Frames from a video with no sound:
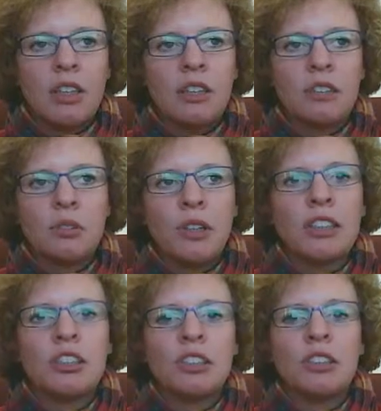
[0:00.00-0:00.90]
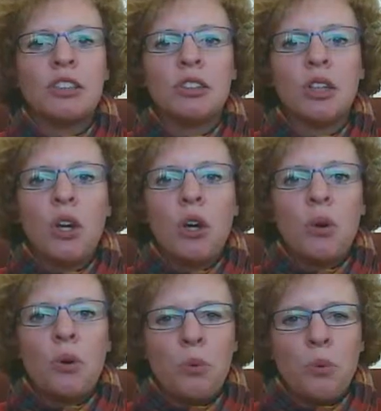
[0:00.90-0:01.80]
direction,
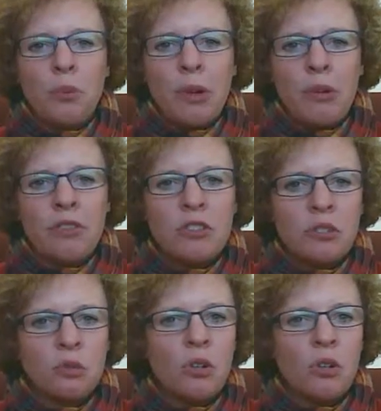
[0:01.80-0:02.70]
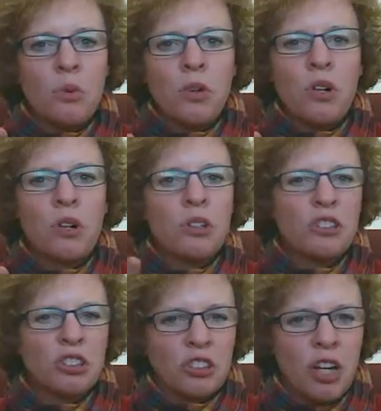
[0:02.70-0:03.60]
or maybe I've chosen the wrong word, or
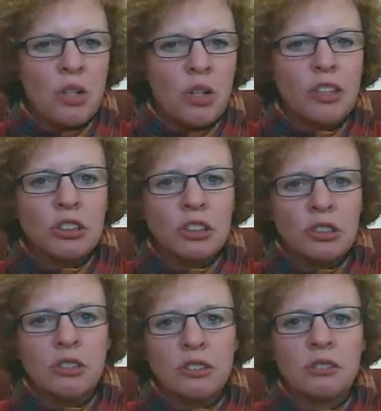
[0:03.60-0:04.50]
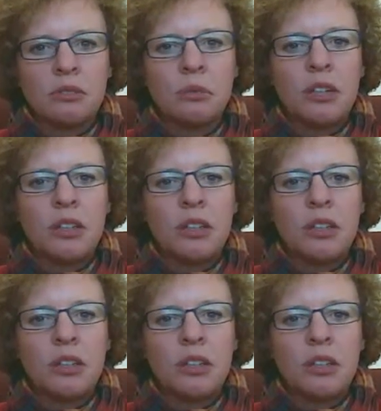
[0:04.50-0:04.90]
you're just not quite sure what